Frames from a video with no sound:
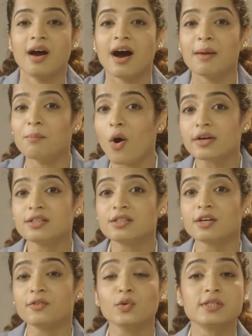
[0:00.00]
A mock
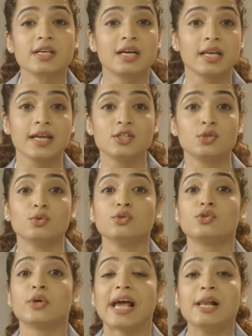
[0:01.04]
interview is a great tool
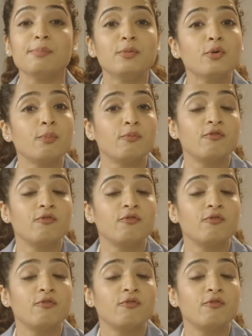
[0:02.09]
to help you